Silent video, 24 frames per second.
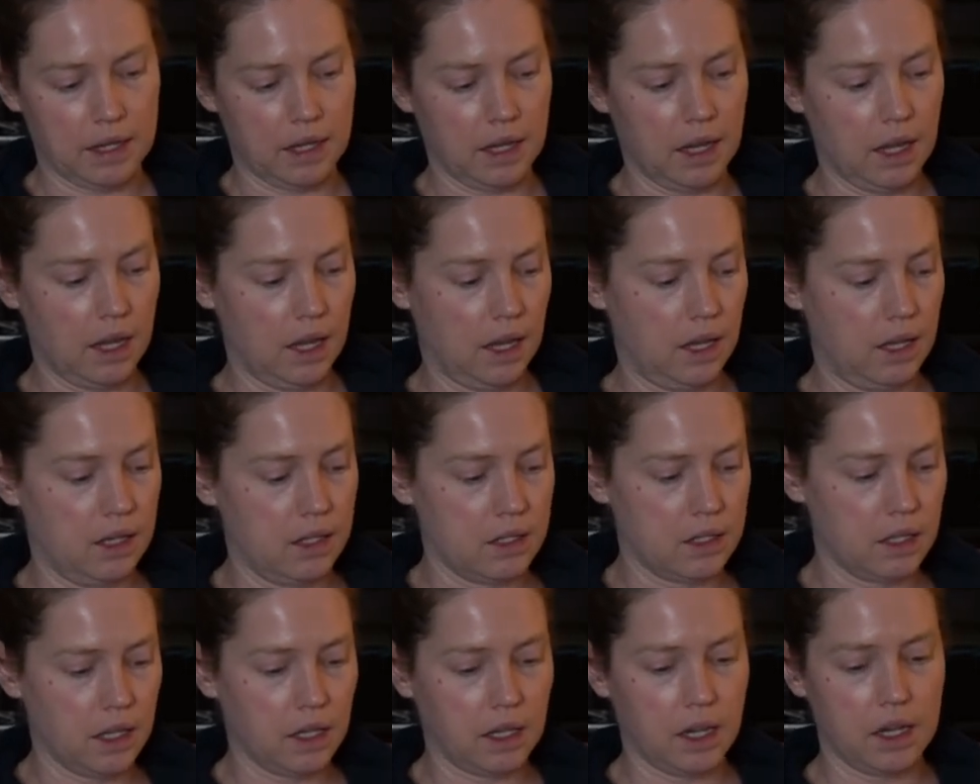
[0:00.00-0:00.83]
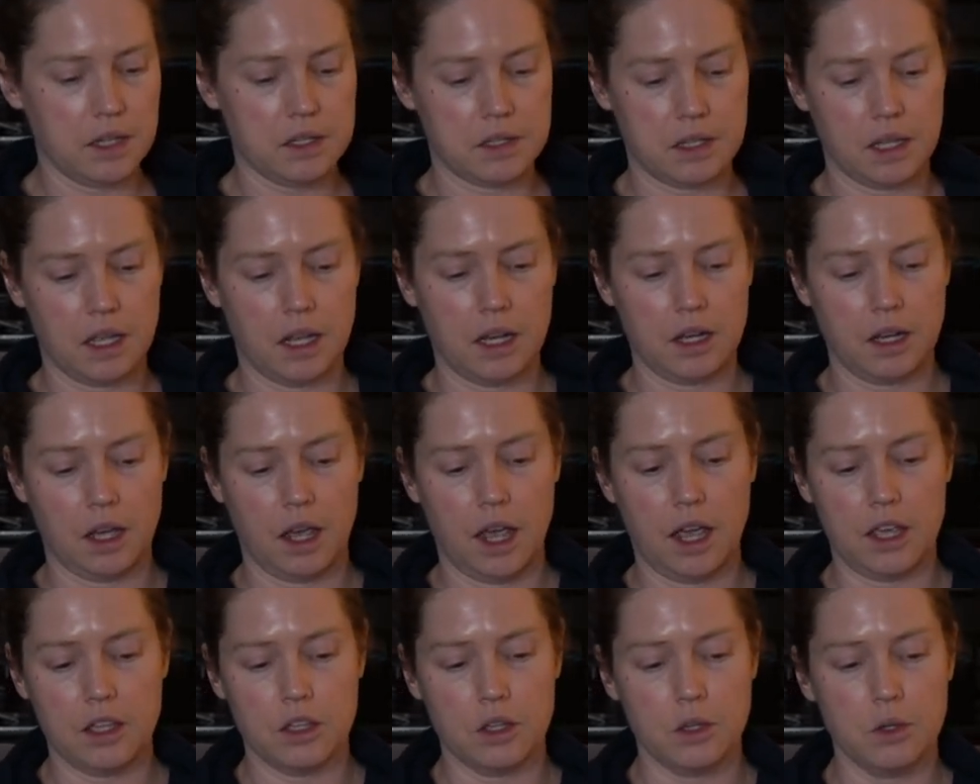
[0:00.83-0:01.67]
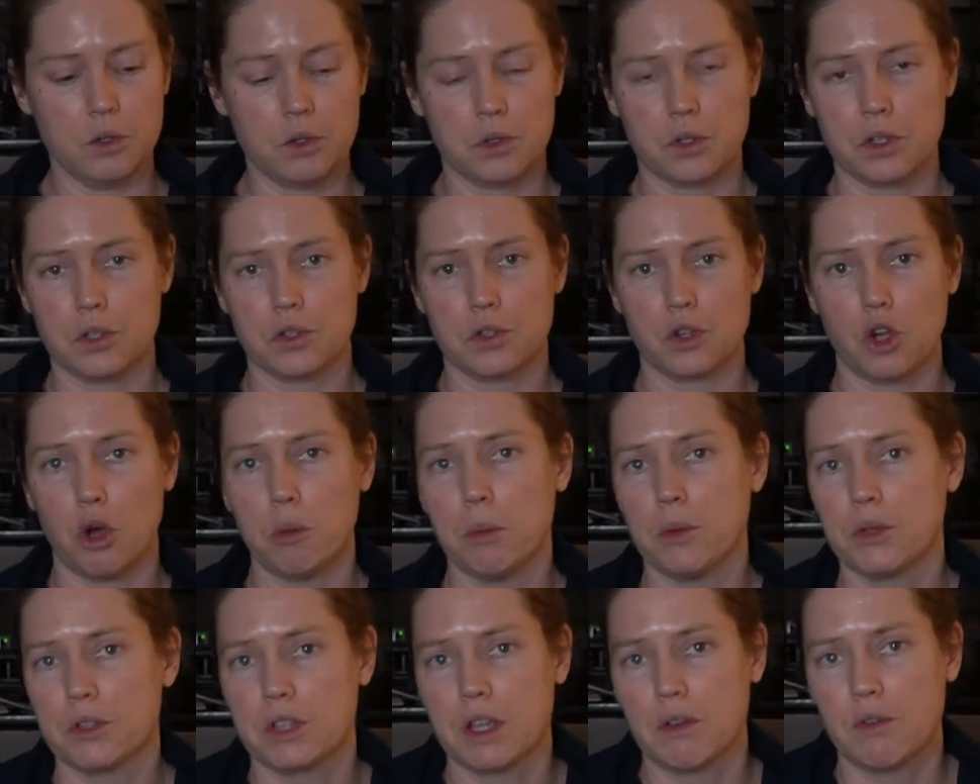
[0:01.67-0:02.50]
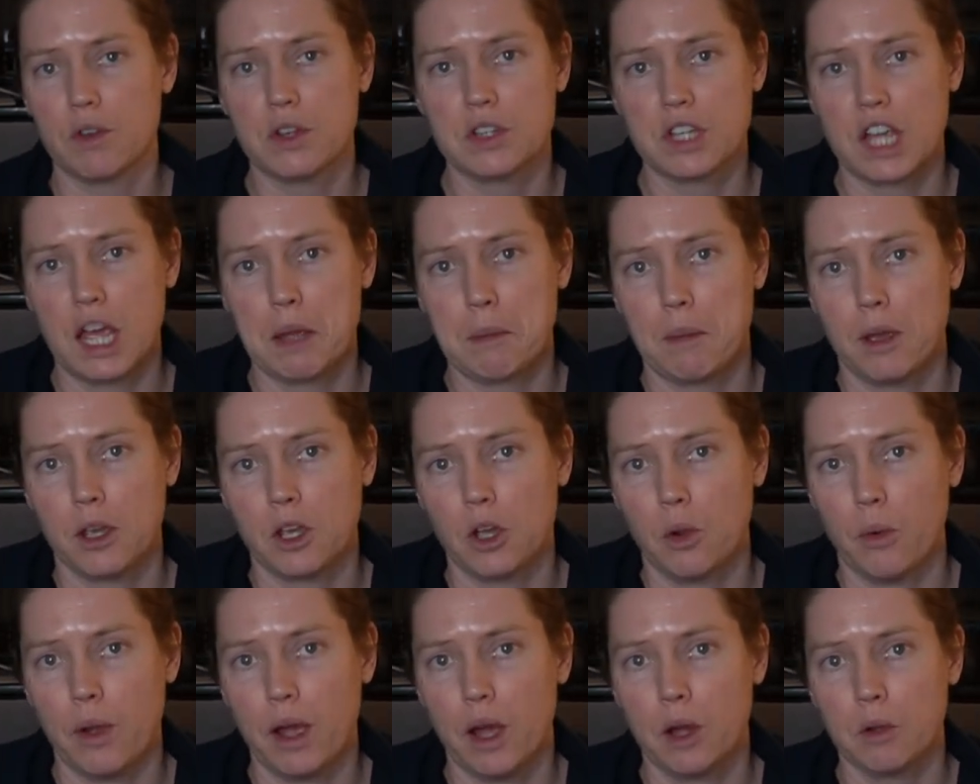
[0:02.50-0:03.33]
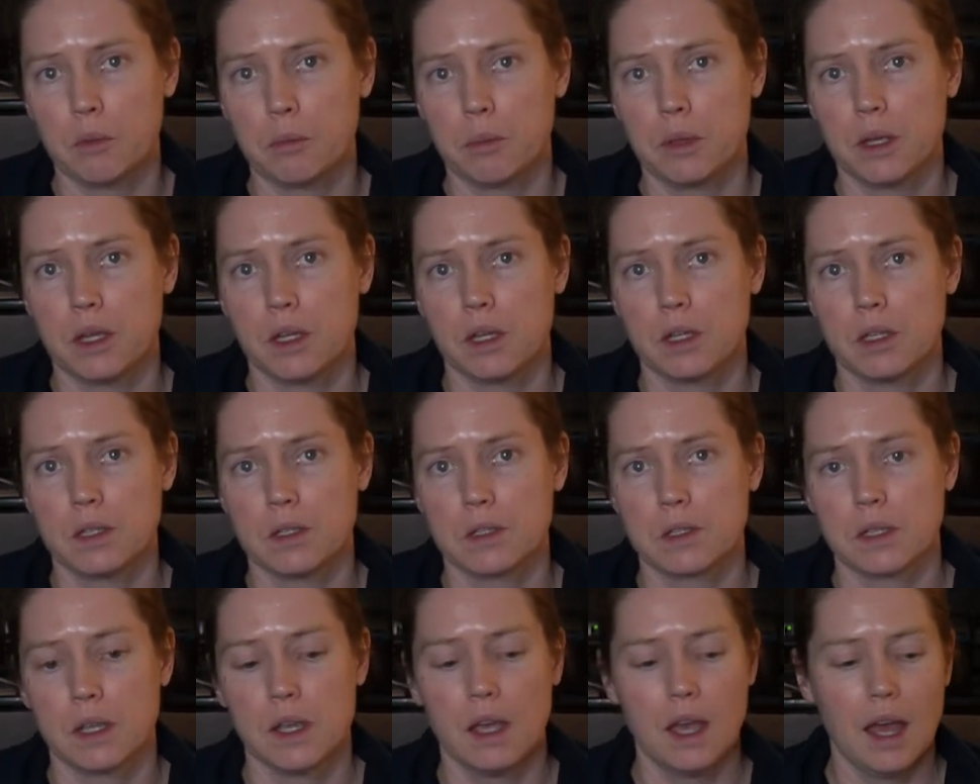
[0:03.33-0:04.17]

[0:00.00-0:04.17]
and like I said, I use this almost every time I go out because